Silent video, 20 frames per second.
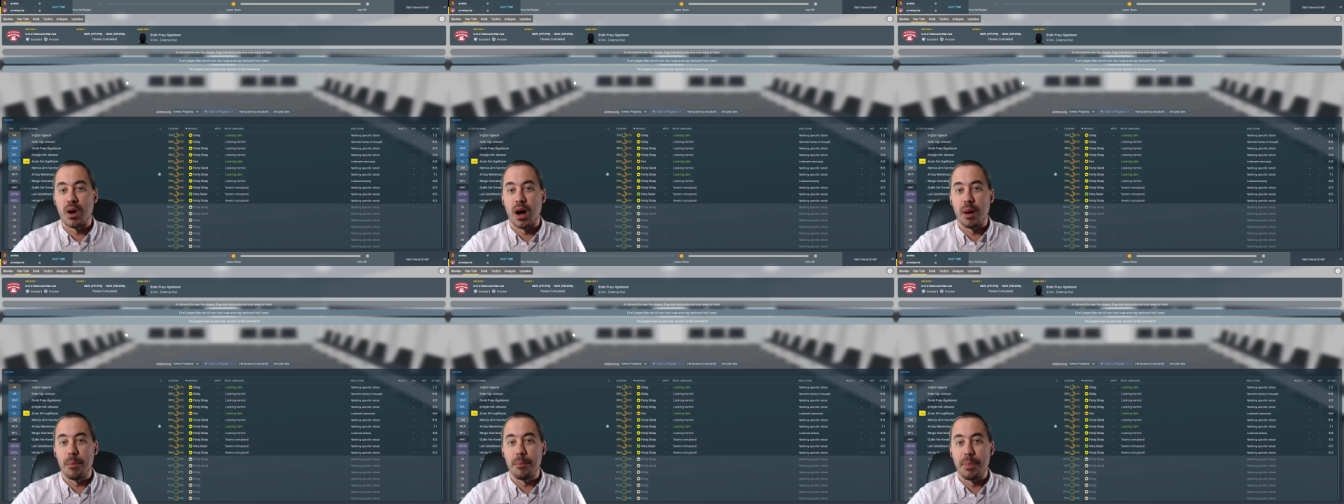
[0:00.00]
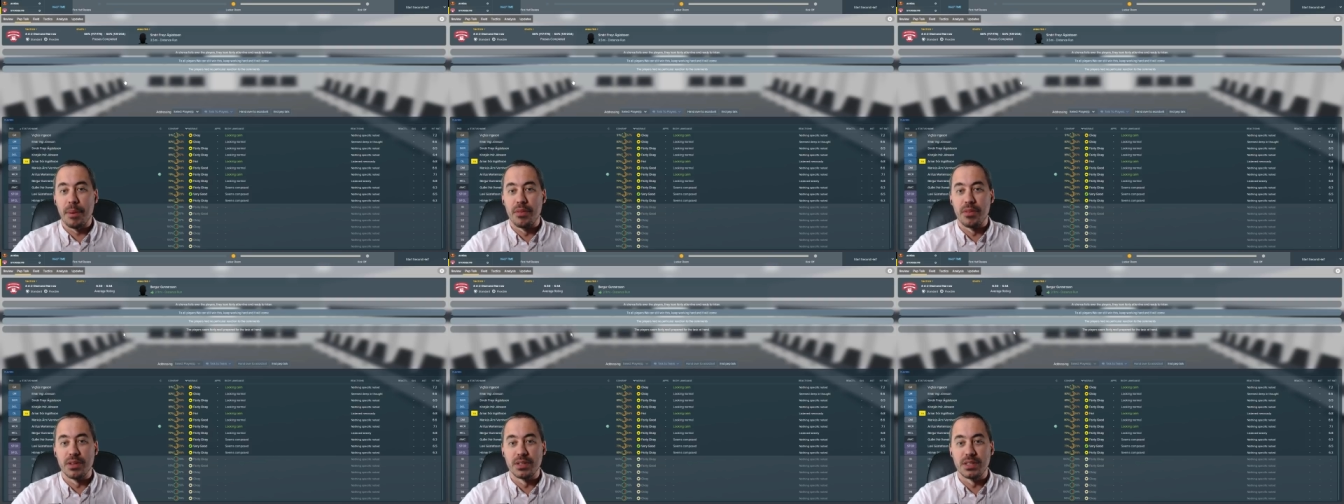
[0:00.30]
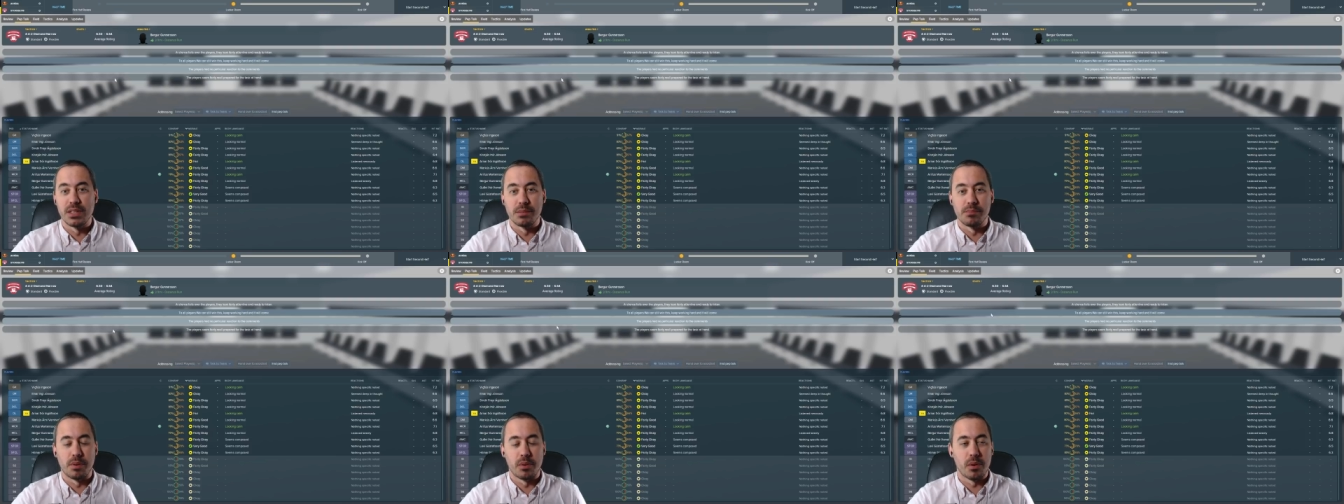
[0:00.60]
up the
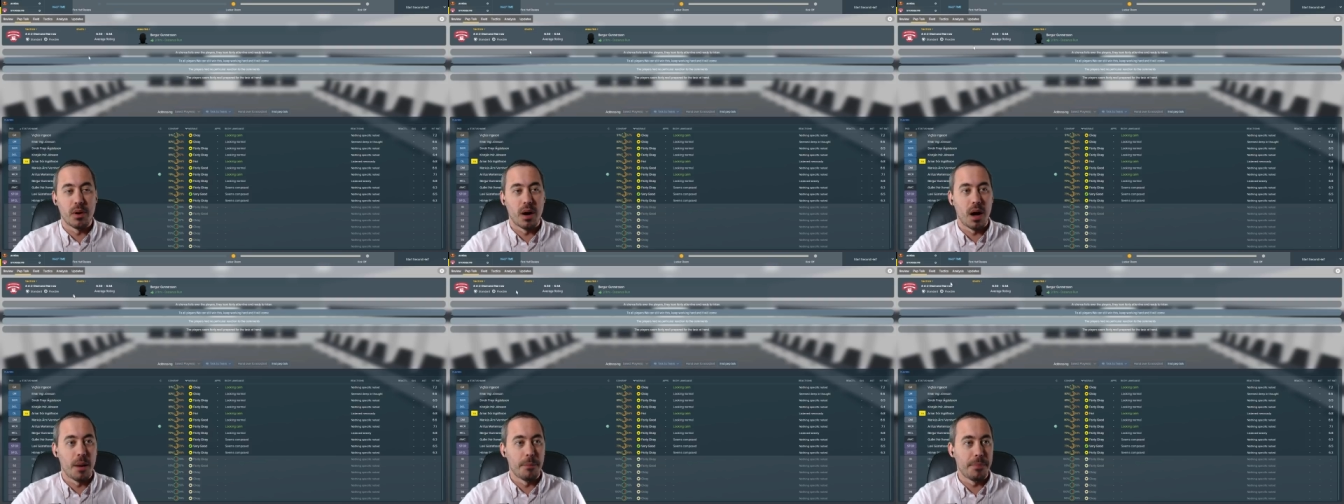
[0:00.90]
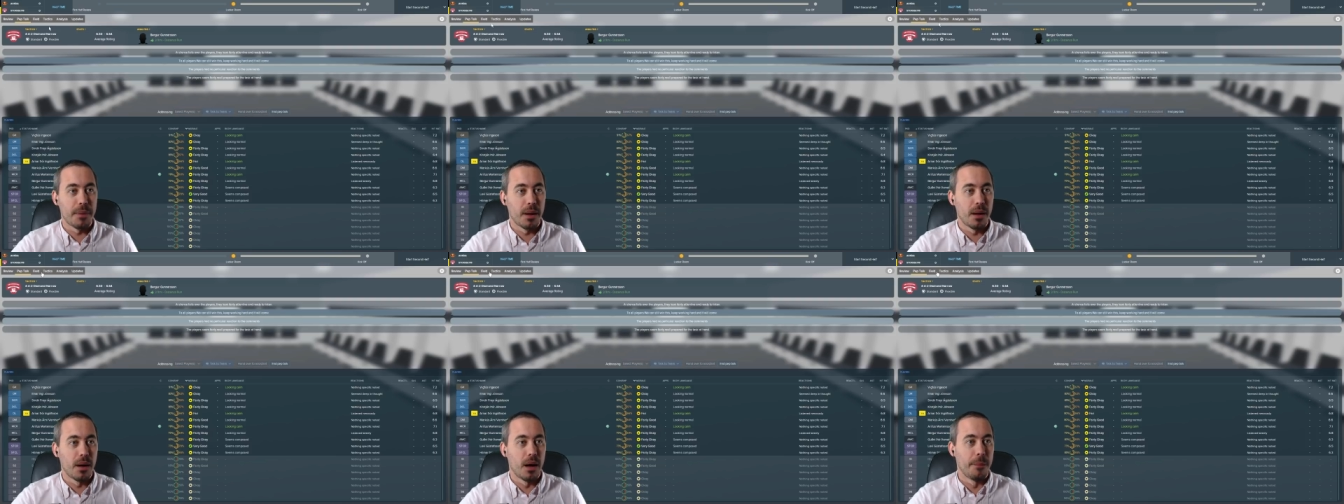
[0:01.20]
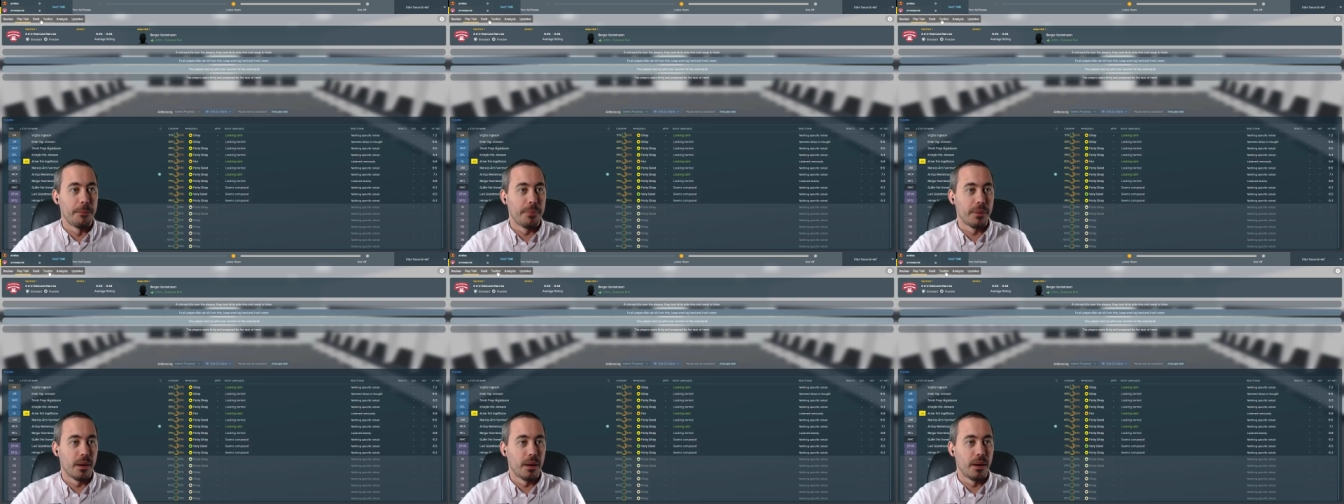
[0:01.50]
tempo, up,
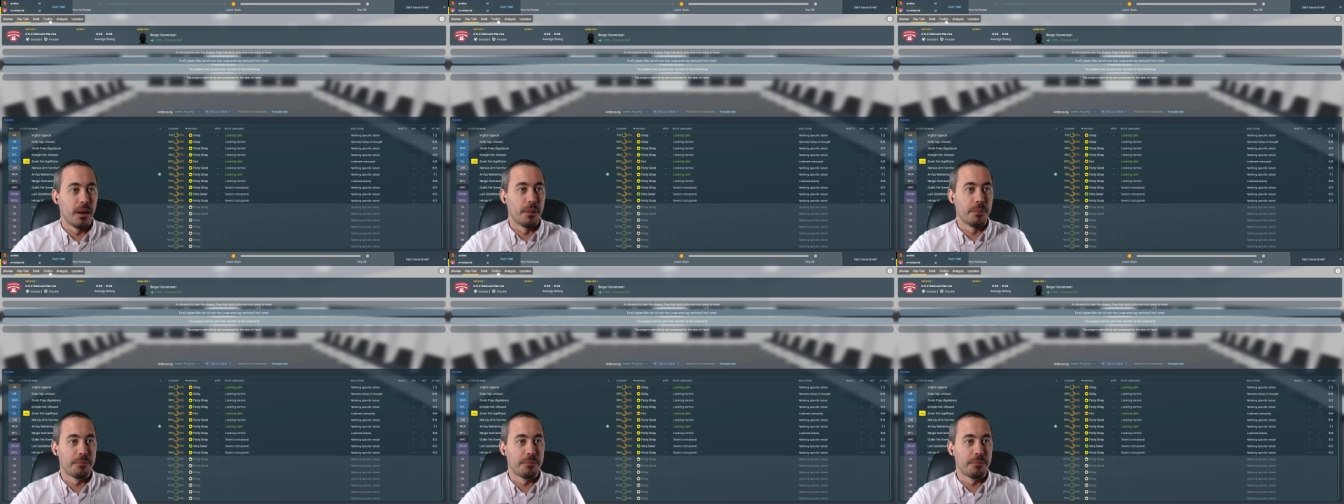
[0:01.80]
up, up